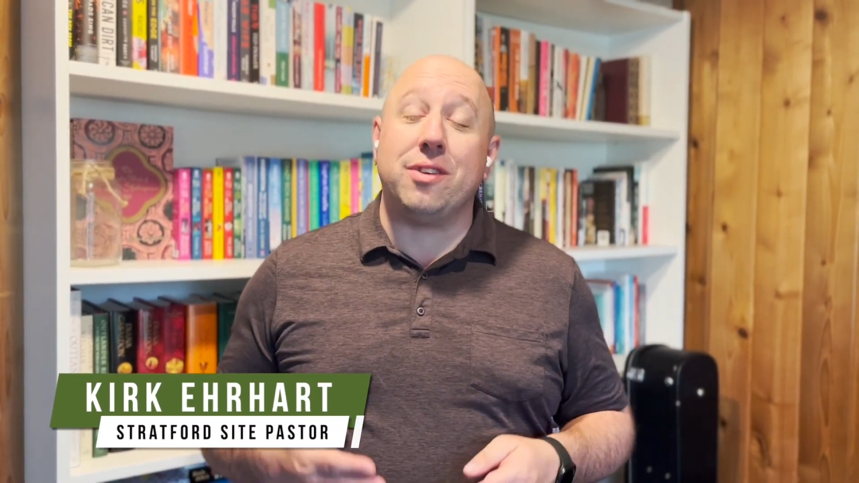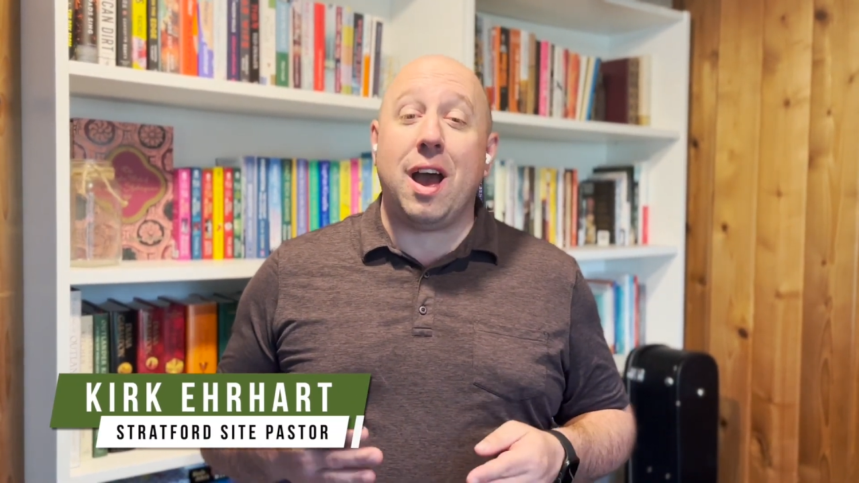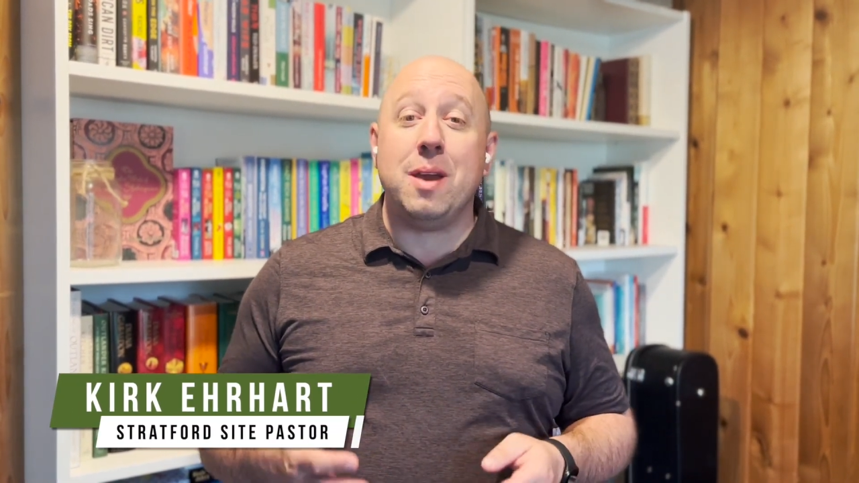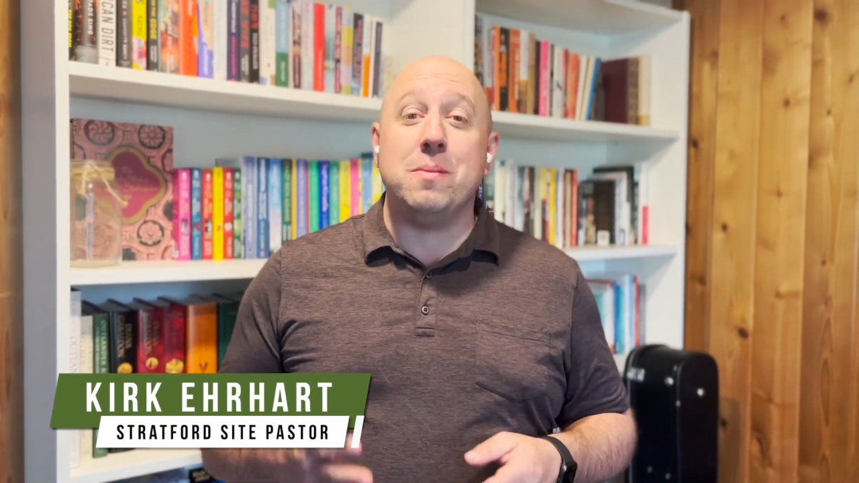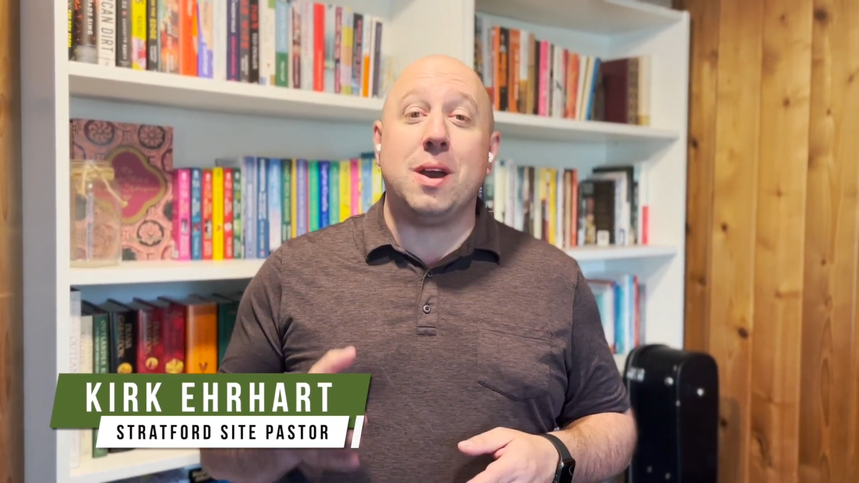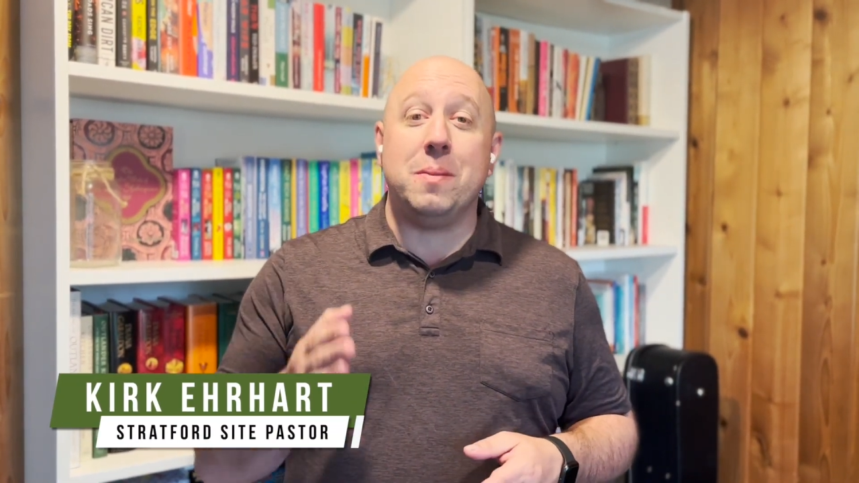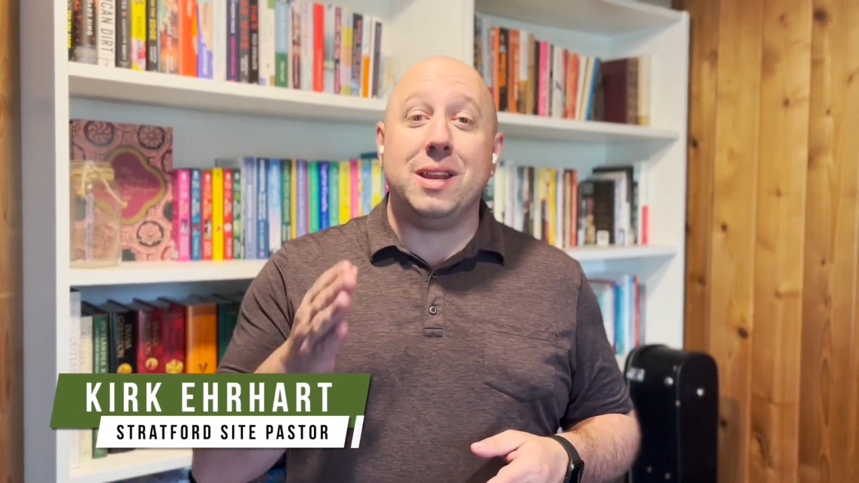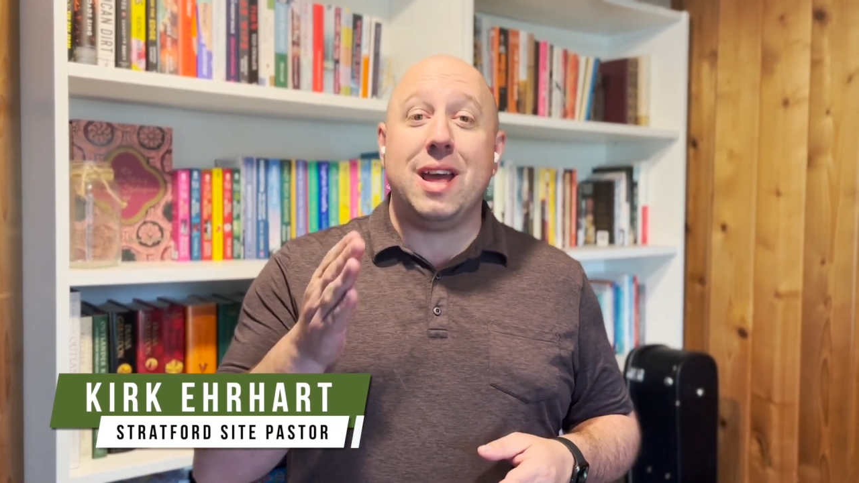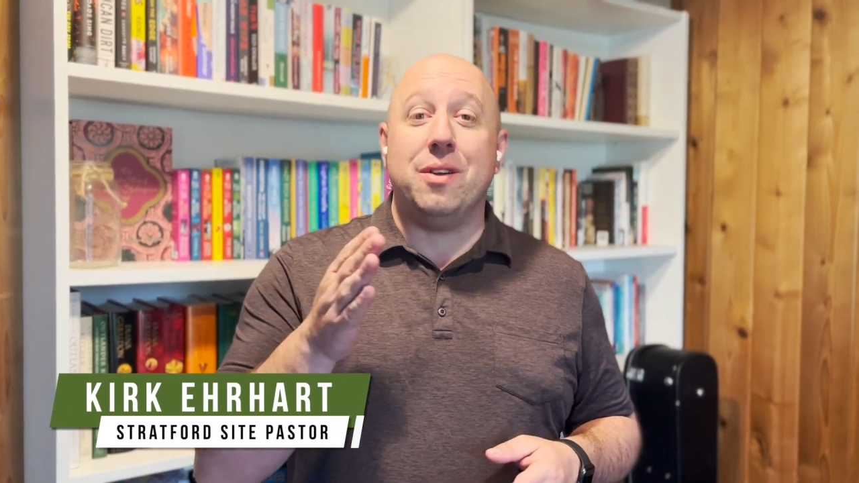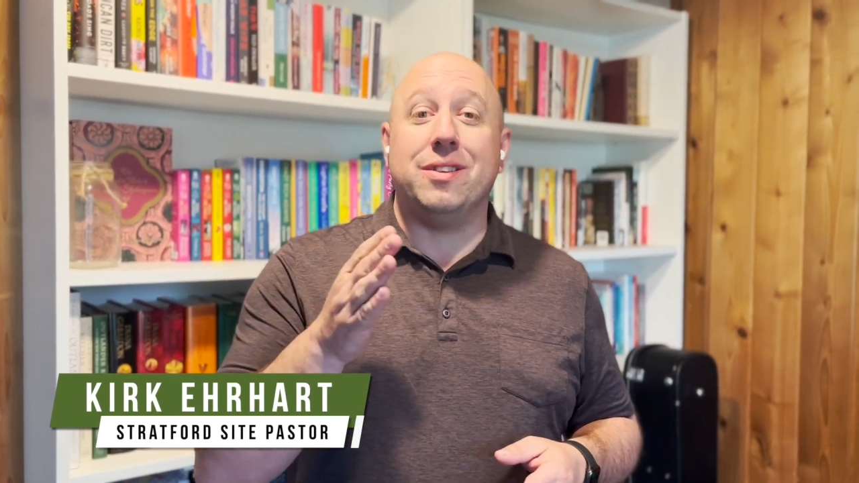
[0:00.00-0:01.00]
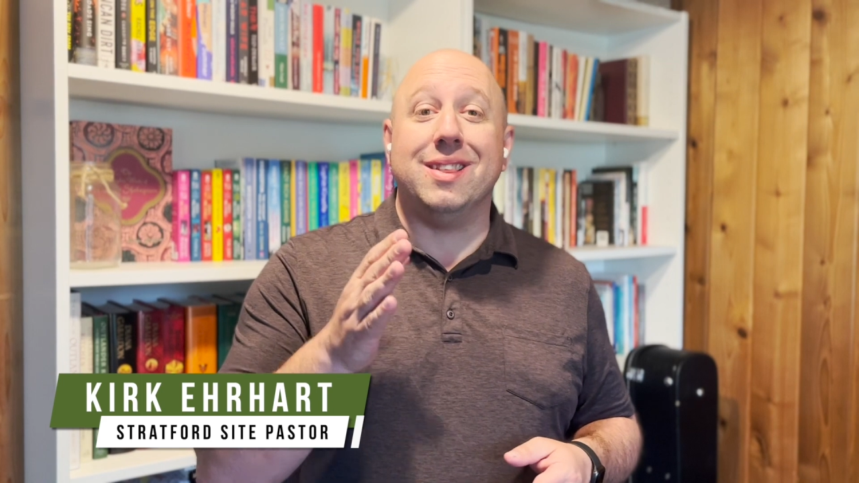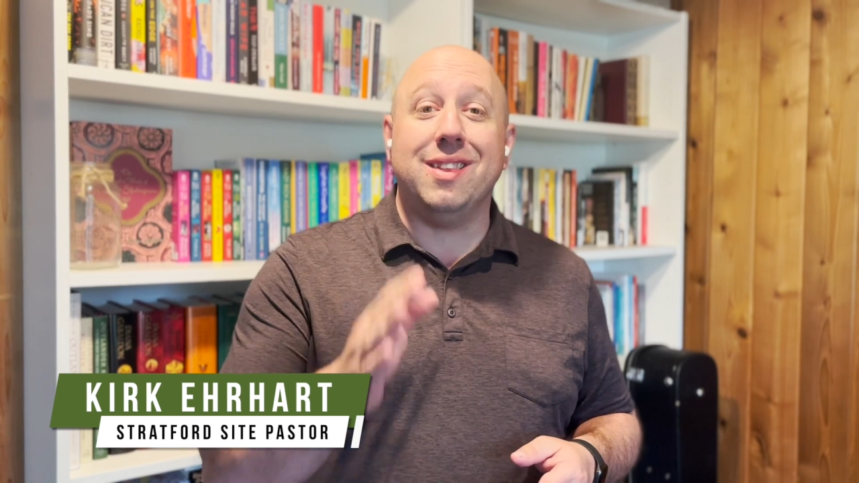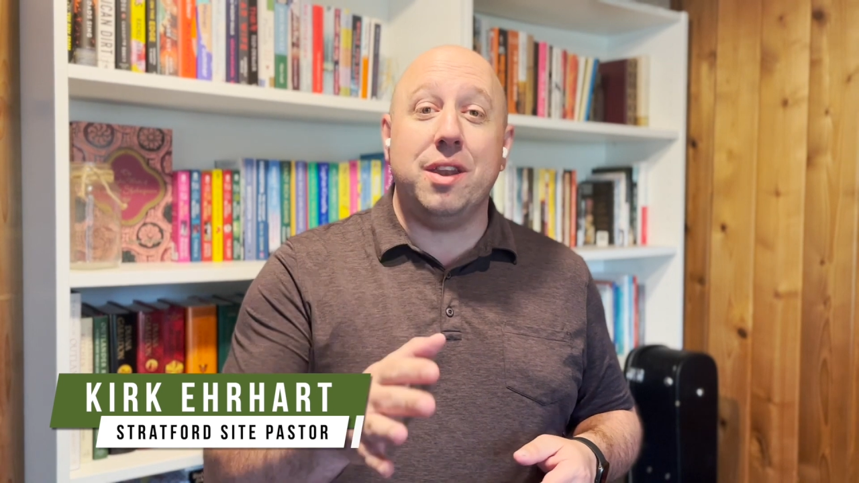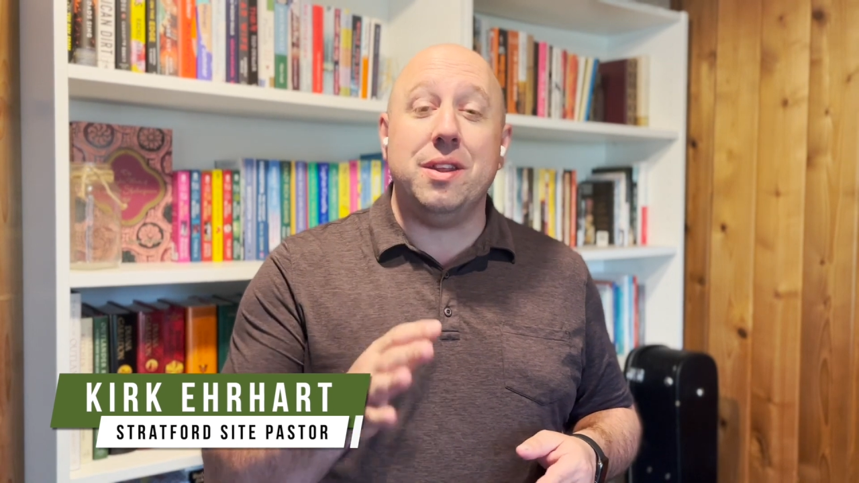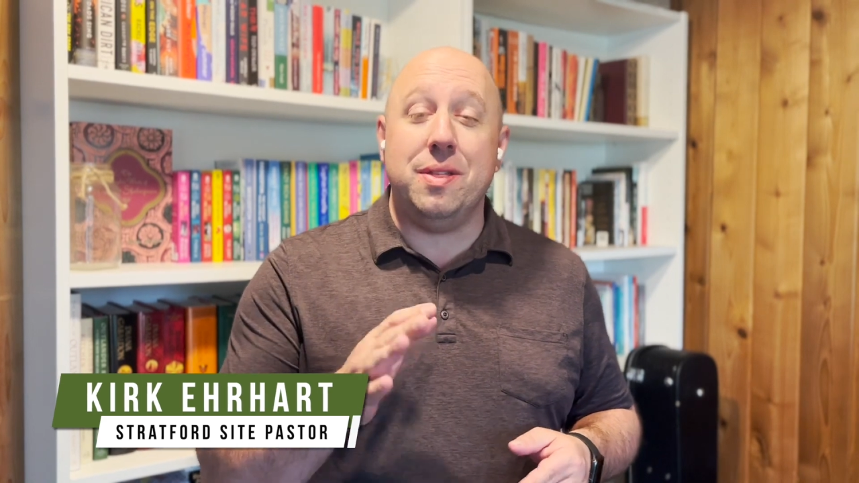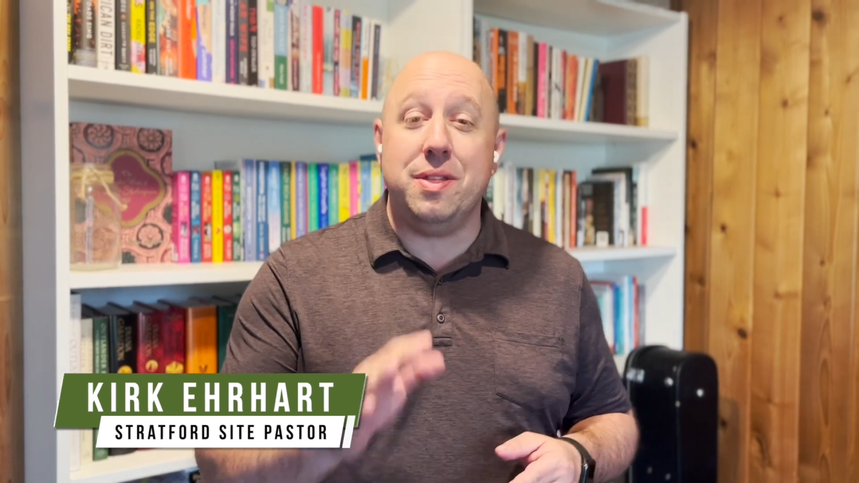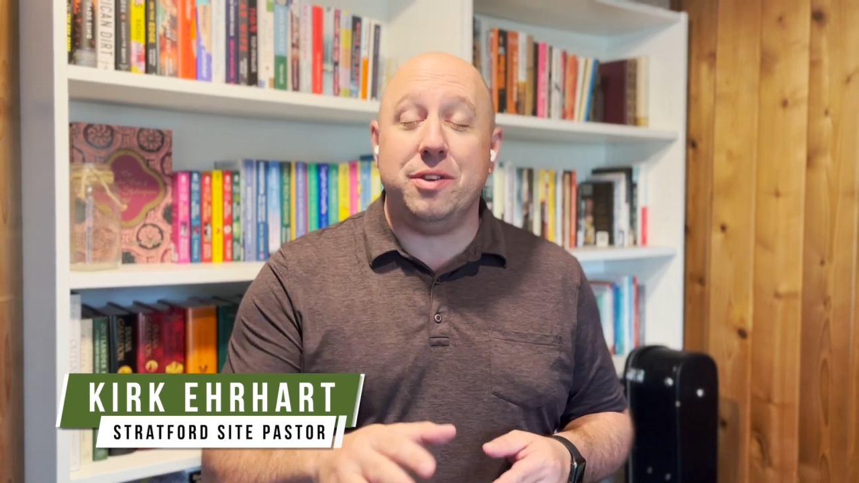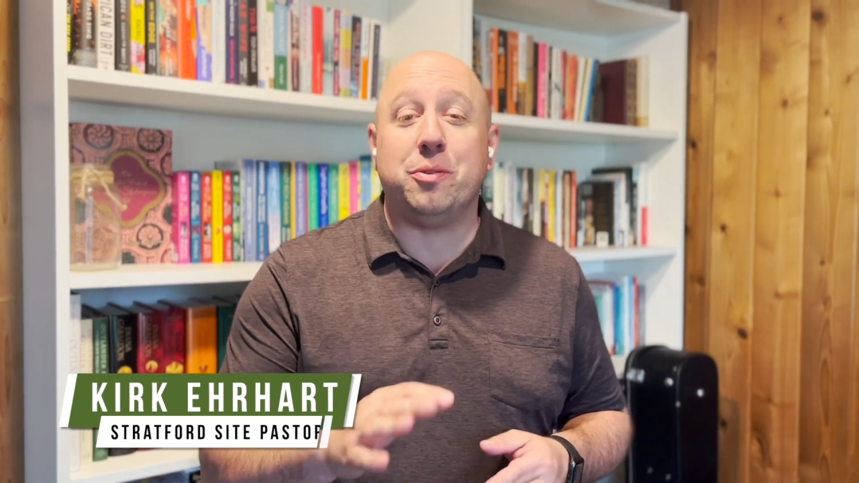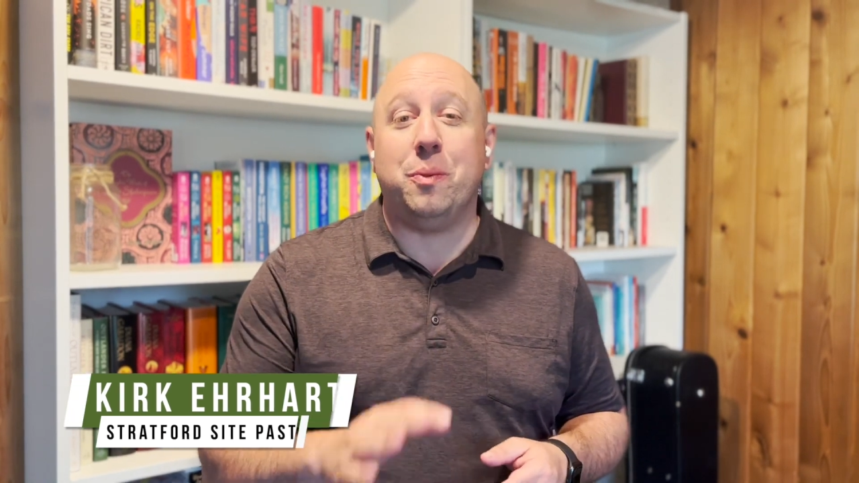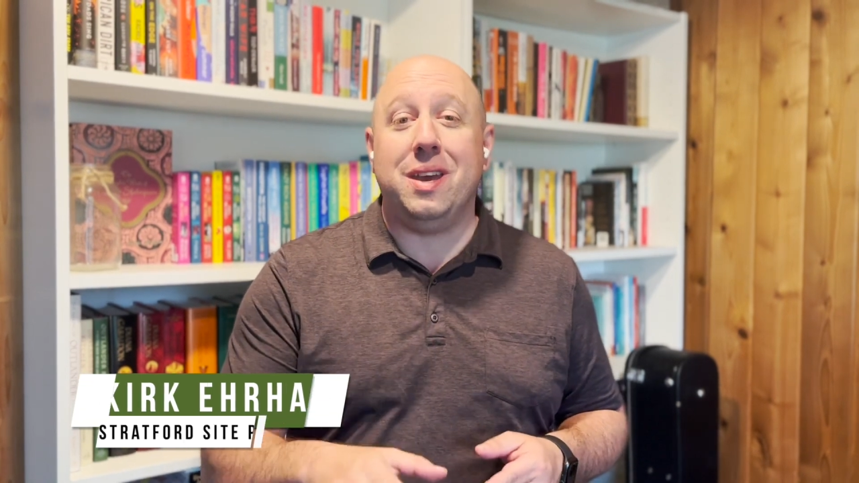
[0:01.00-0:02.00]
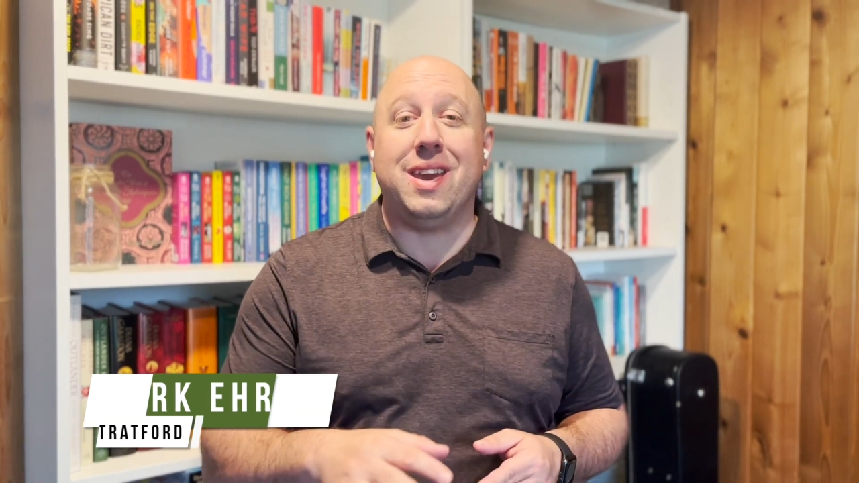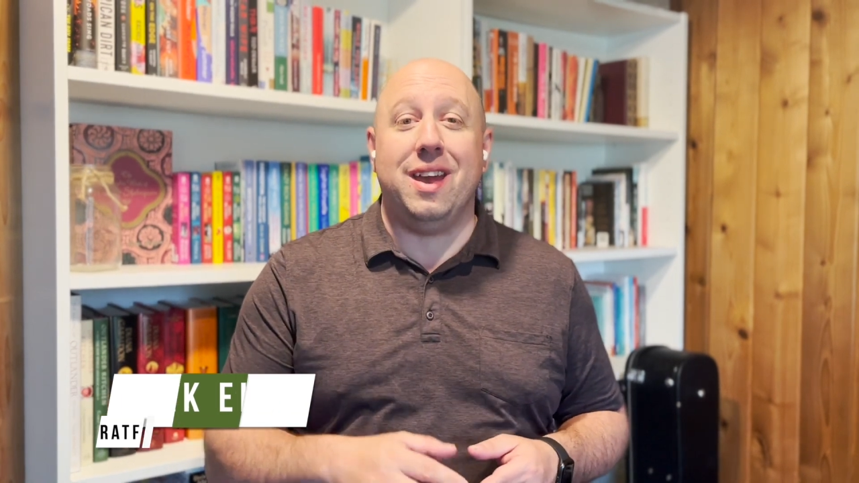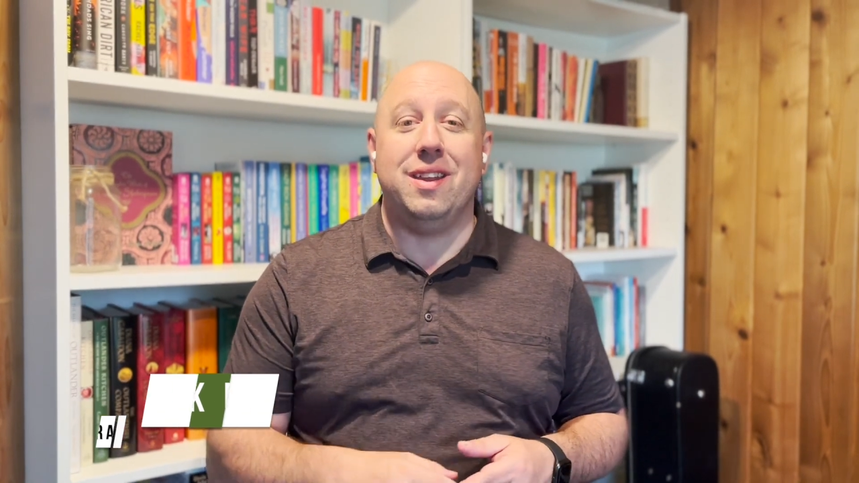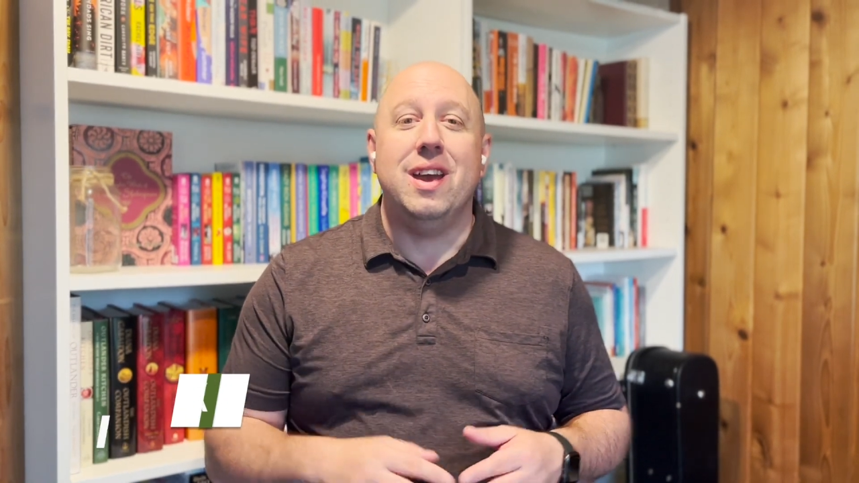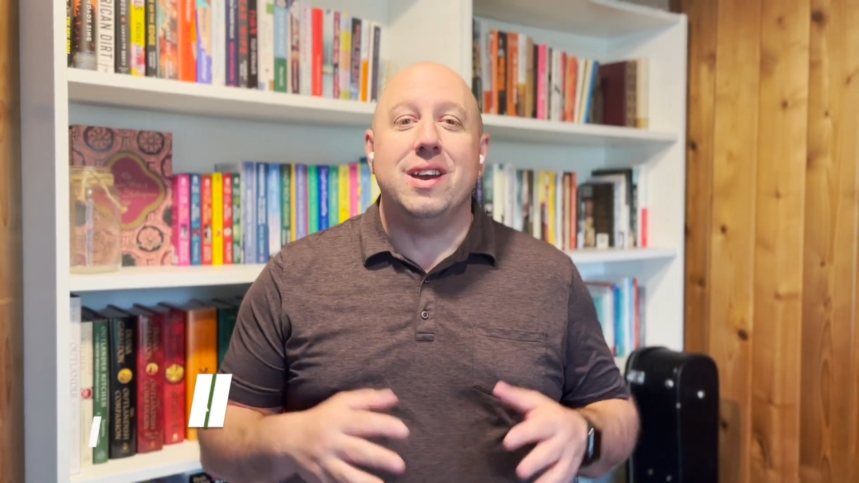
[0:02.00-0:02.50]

I'm coming down to London this weekend